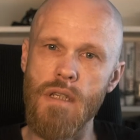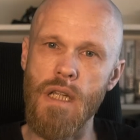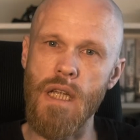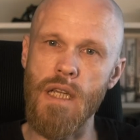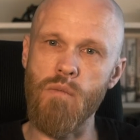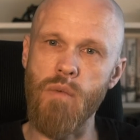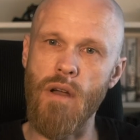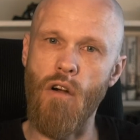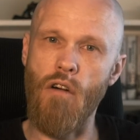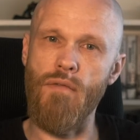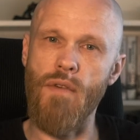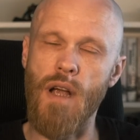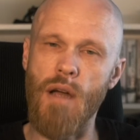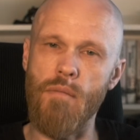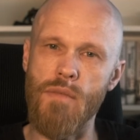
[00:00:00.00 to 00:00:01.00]
Here's where
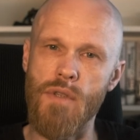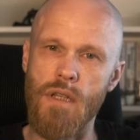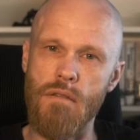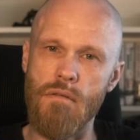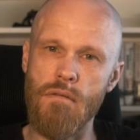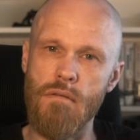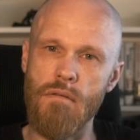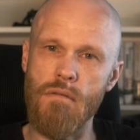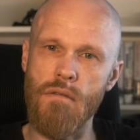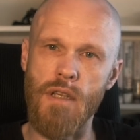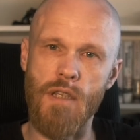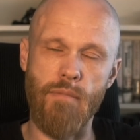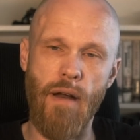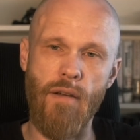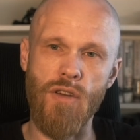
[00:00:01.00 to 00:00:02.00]
Offa comes in.
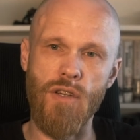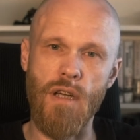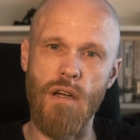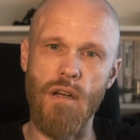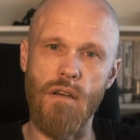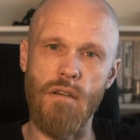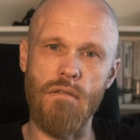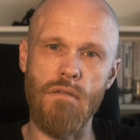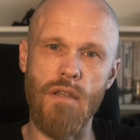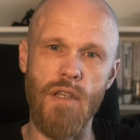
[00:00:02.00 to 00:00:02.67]
He's married to her,